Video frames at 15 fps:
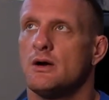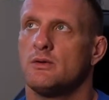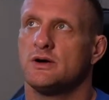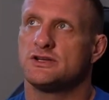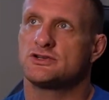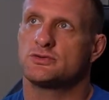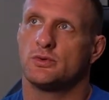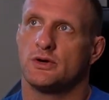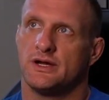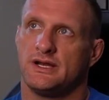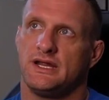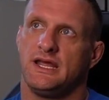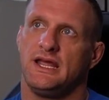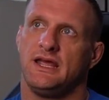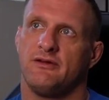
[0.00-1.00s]
which
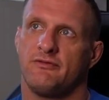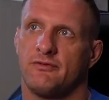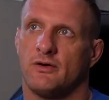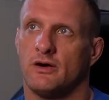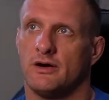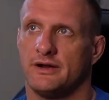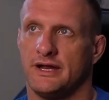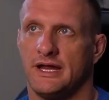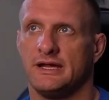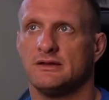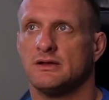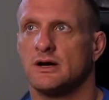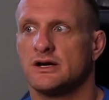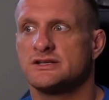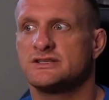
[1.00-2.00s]
would, if on a
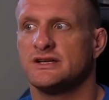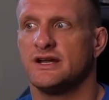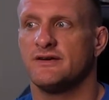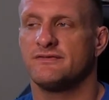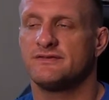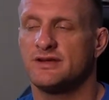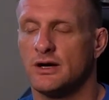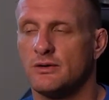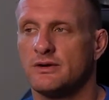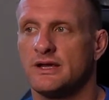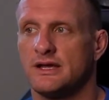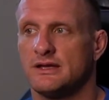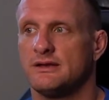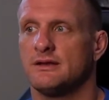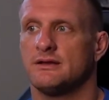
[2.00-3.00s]
large enough
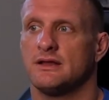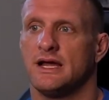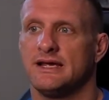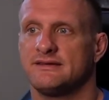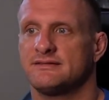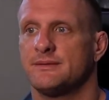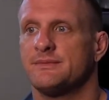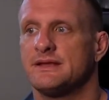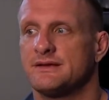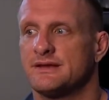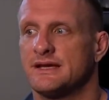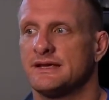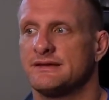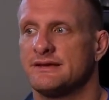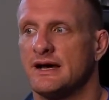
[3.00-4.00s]
token, like something
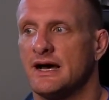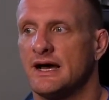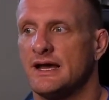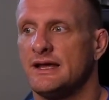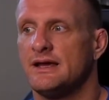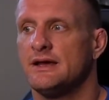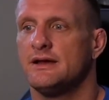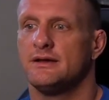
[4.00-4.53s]
like DAI,